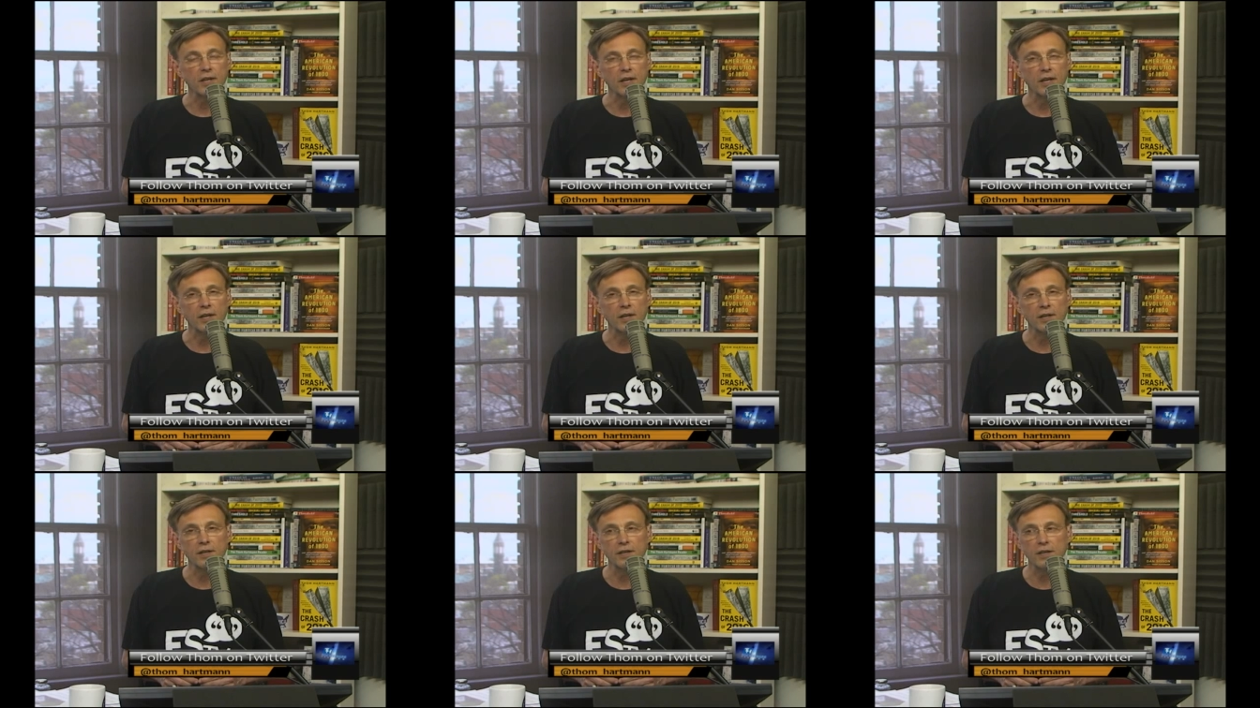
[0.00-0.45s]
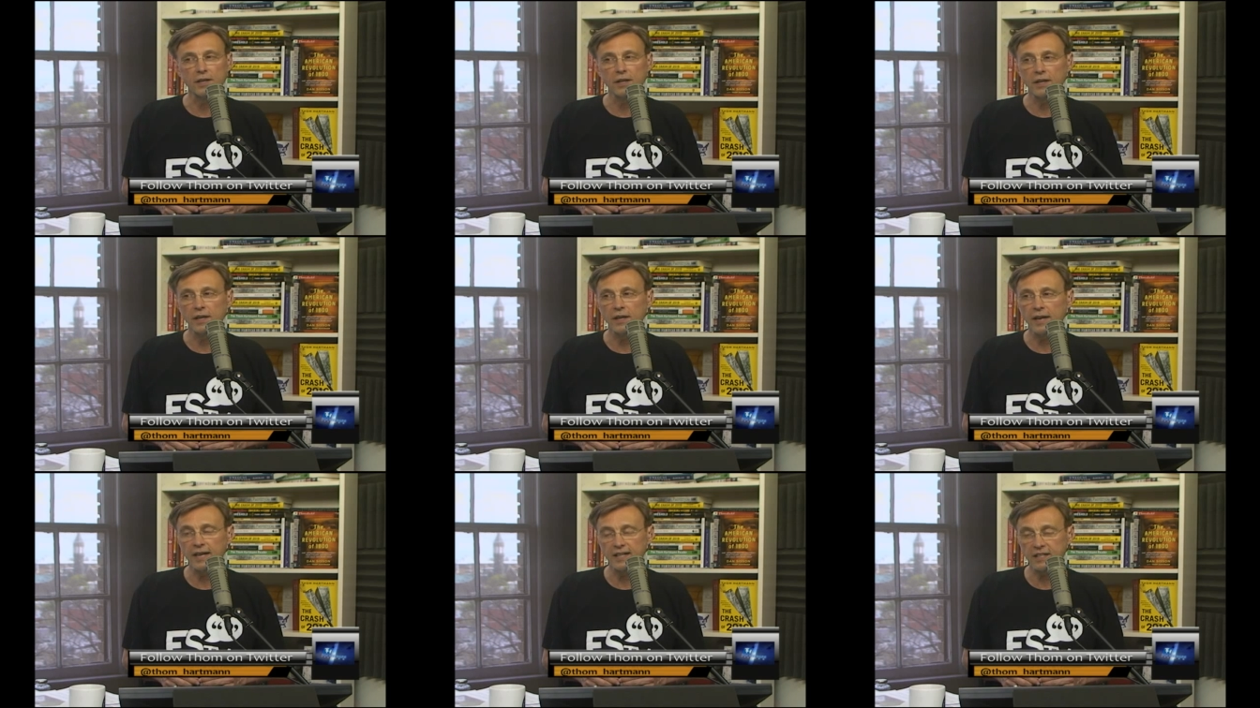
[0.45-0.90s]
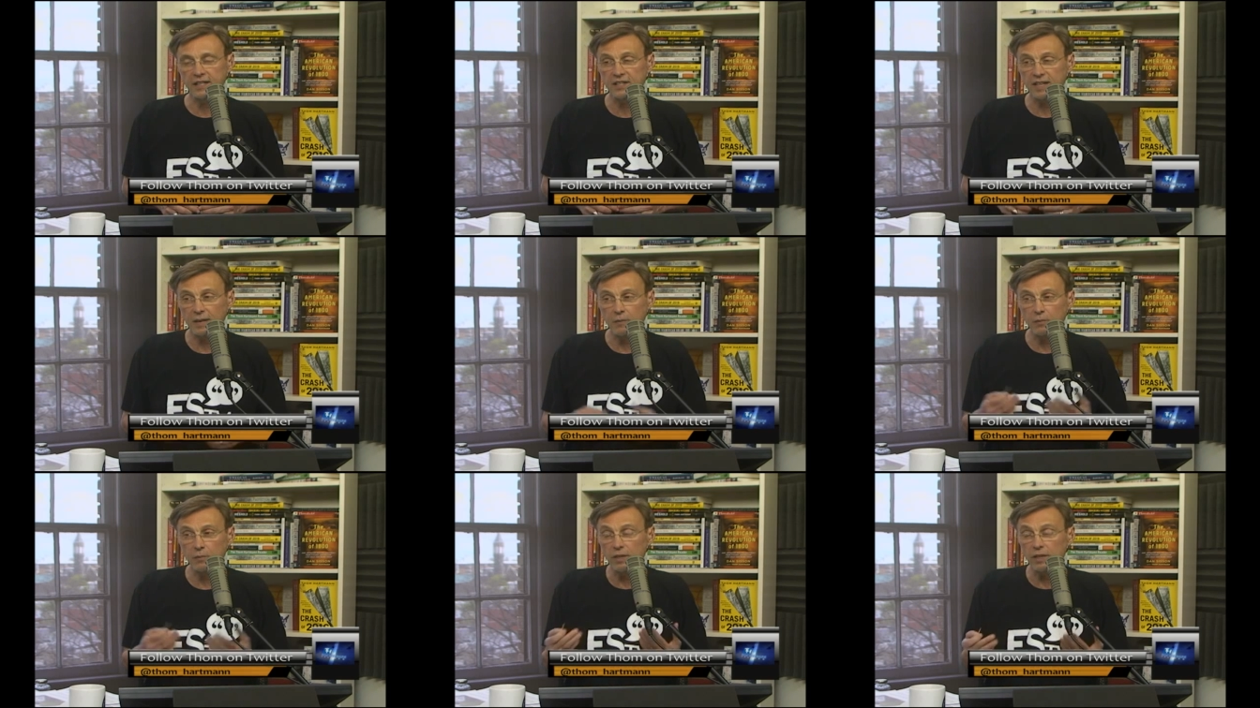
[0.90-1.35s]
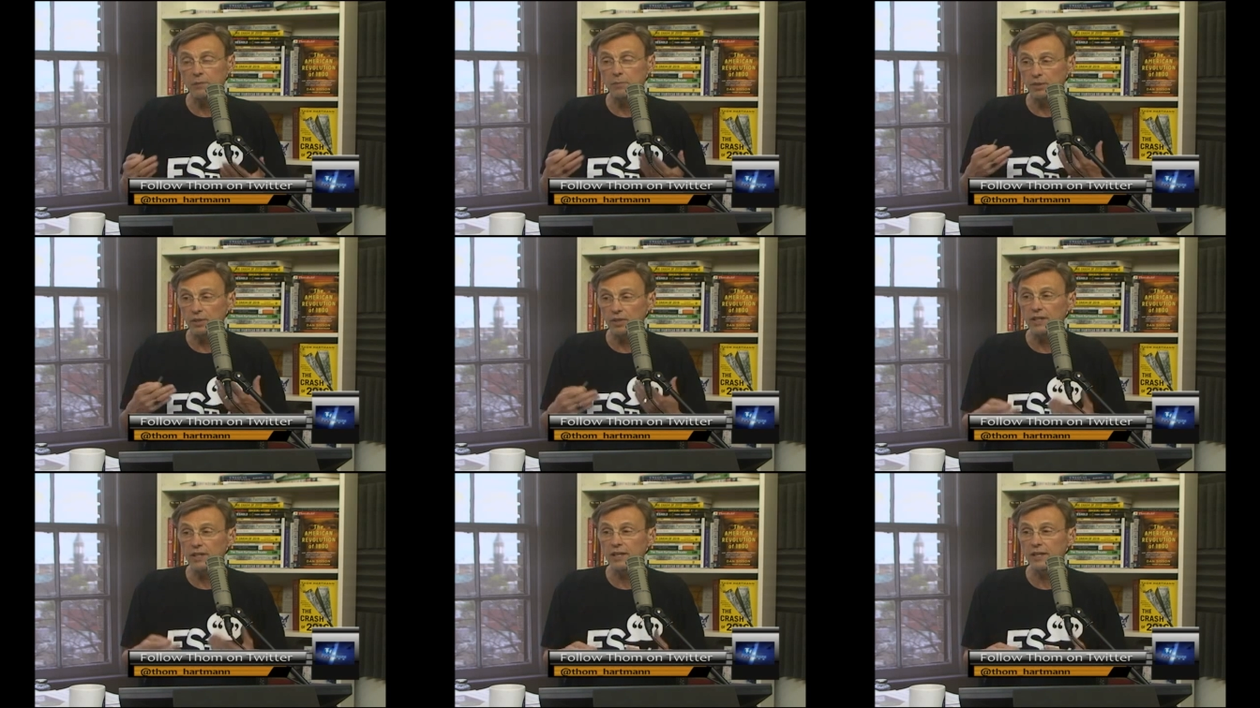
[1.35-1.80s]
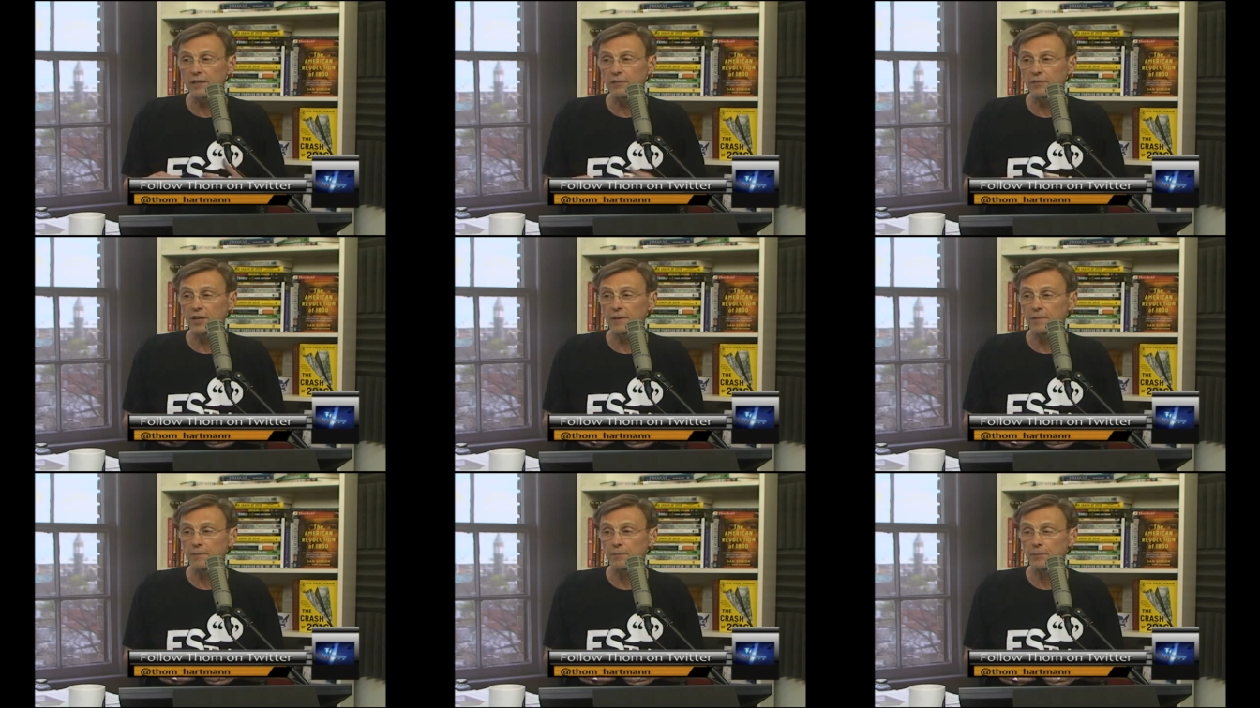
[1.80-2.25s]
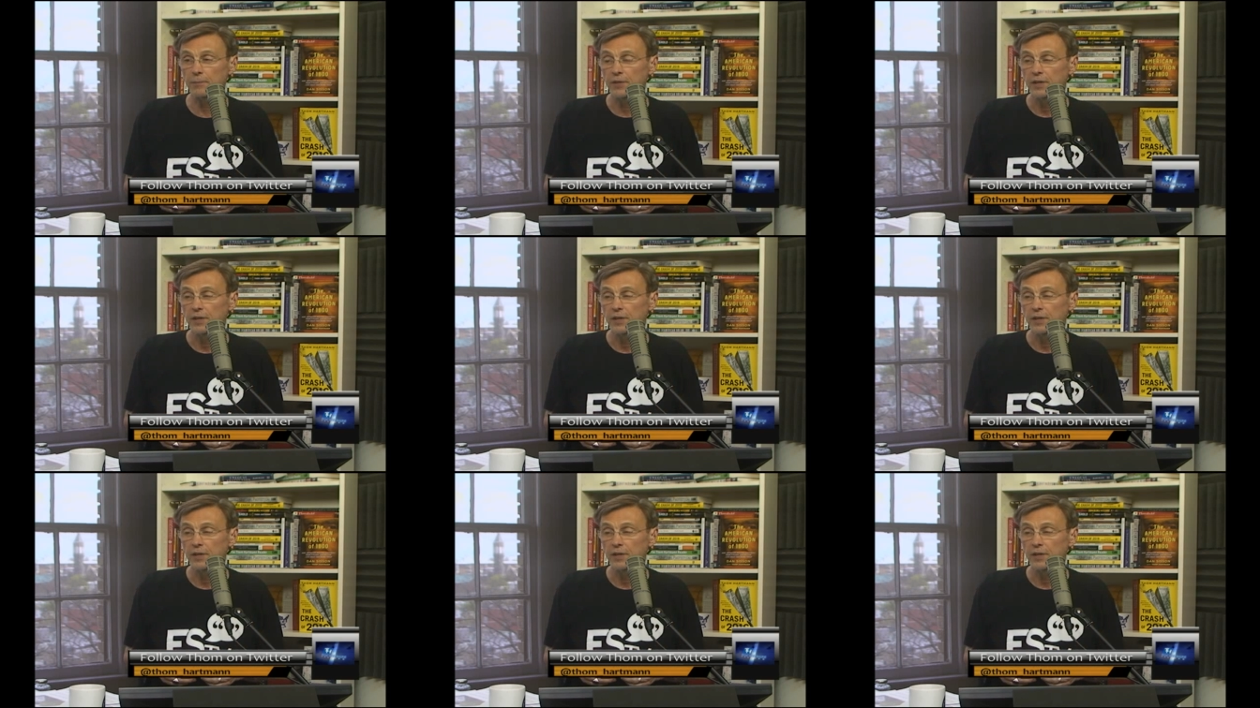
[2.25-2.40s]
and and because I, I really believe that,